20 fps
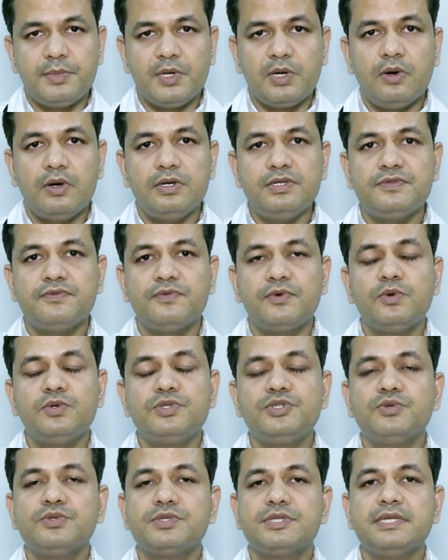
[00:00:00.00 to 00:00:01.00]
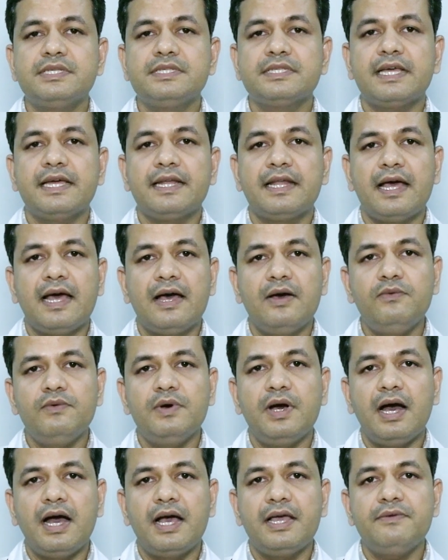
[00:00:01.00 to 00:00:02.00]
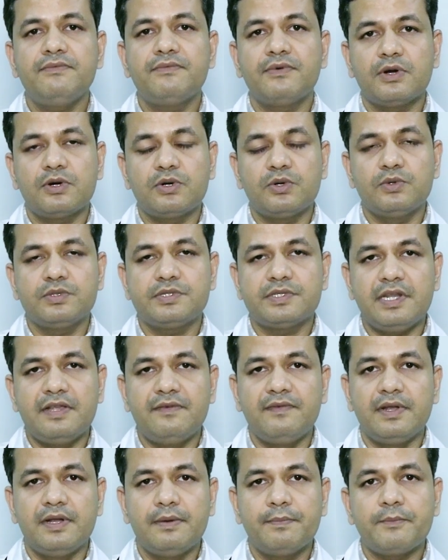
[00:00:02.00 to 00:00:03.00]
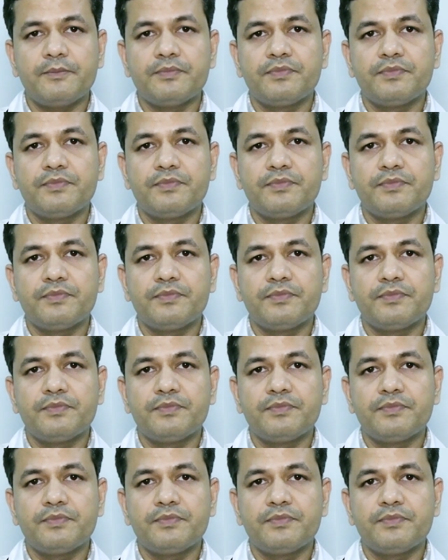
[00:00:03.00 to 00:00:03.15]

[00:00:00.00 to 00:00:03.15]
because fruit juices can have high fructose level.